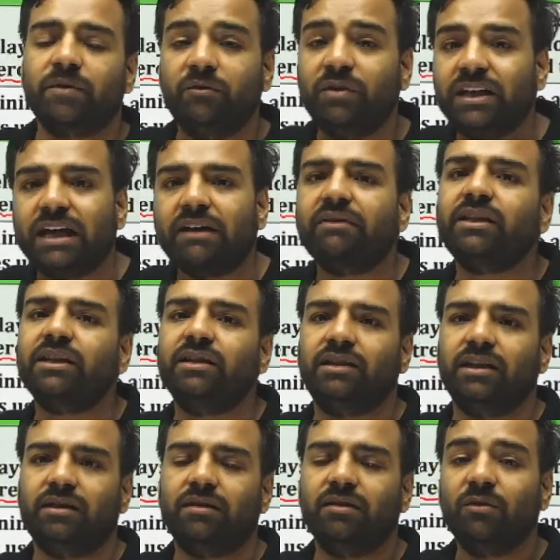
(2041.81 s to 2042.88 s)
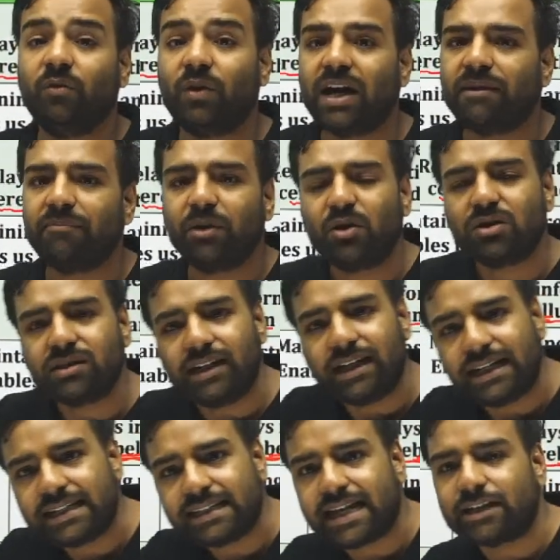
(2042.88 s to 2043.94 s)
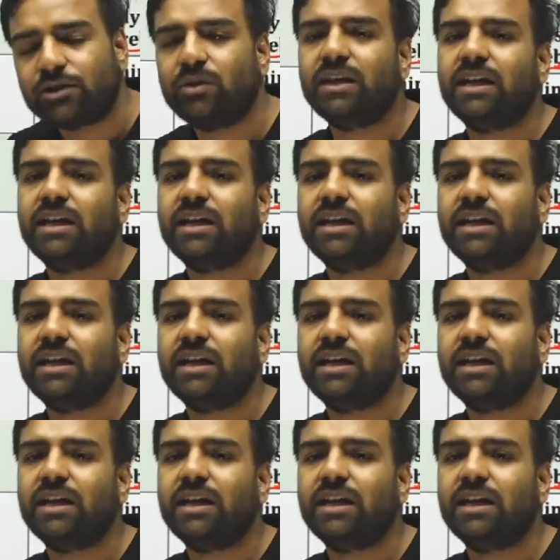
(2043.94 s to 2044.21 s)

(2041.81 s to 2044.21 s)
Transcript: We never think that. Why? Because it is actually